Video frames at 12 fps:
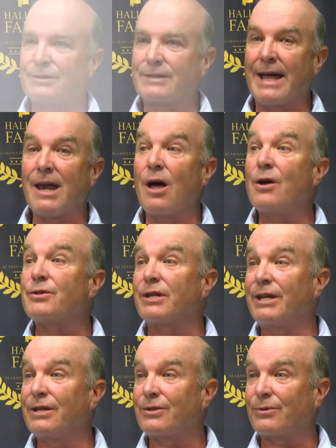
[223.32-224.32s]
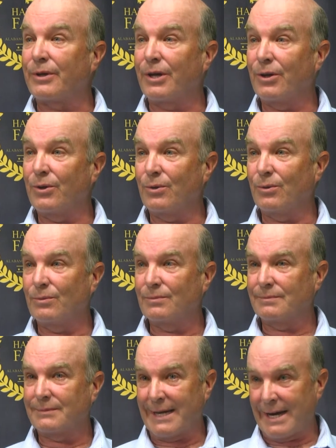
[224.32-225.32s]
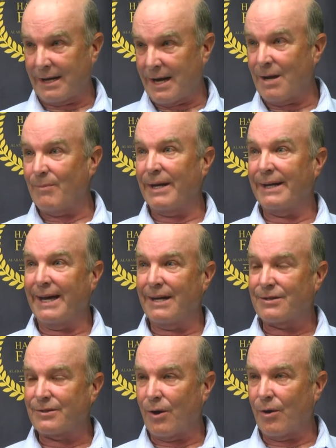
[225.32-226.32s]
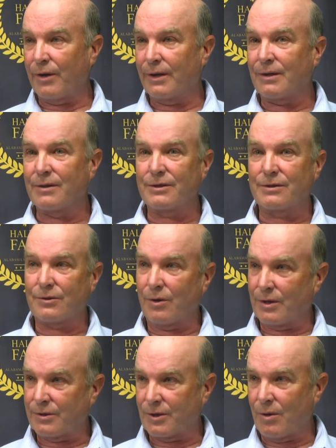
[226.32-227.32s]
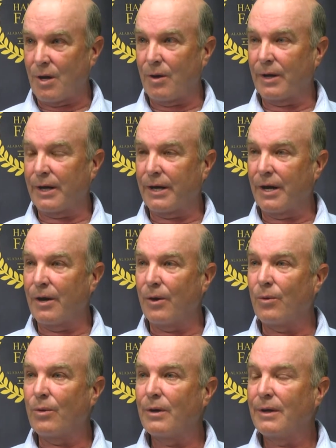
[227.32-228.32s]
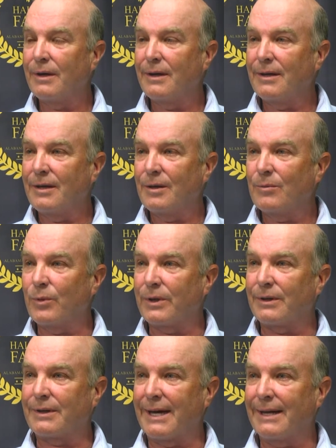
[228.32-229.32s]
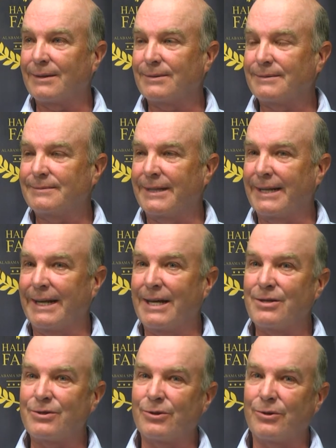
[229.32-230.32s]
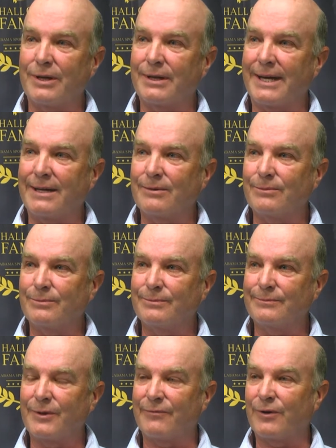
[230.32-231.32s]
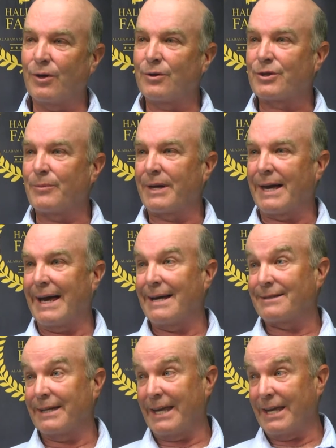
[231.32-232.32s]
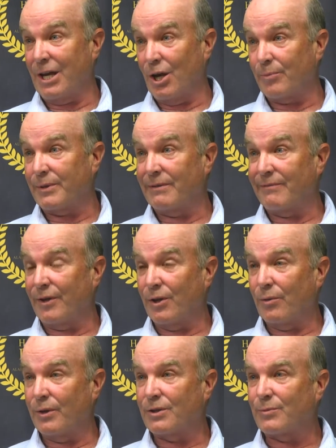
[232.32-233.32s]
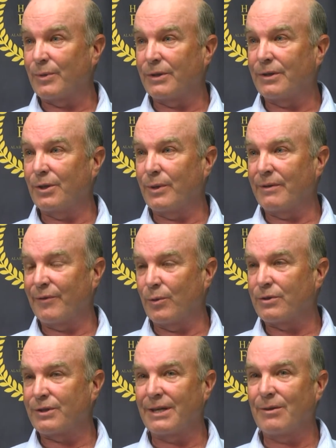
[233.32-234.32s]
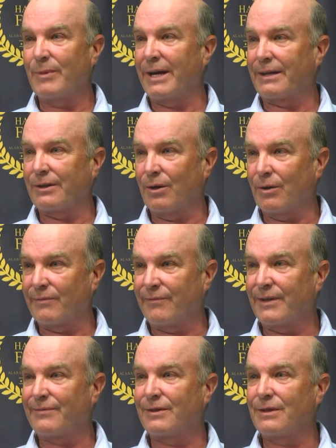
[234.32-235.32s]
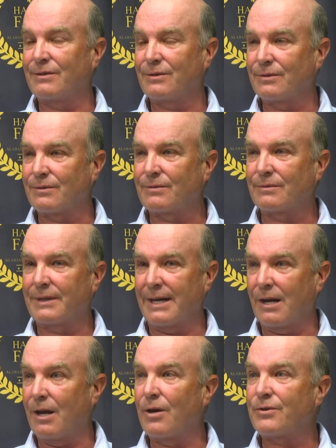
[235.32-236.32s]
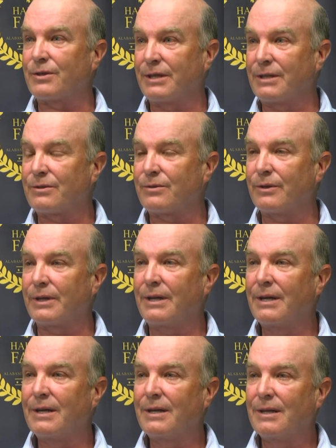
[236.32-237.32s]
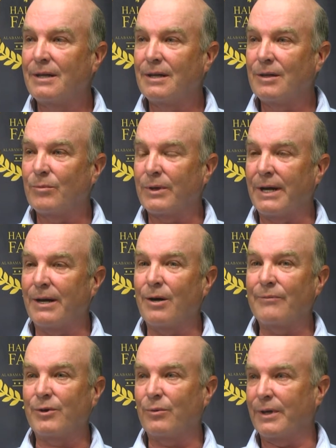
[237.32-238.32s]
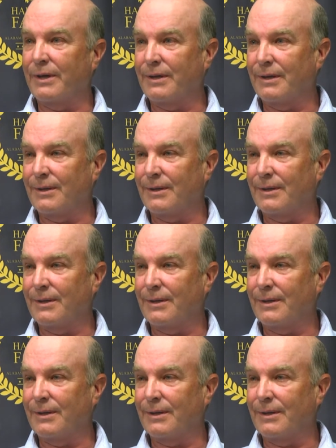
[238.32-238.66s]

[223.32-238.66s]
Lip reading: kind of lost to history who kind of got my dad started, because he started so long ago. We could kind of get in easier and refer some of the guys that he helped influence, but who influenced him back in the early 50s is kind of lost to history. But I know if you read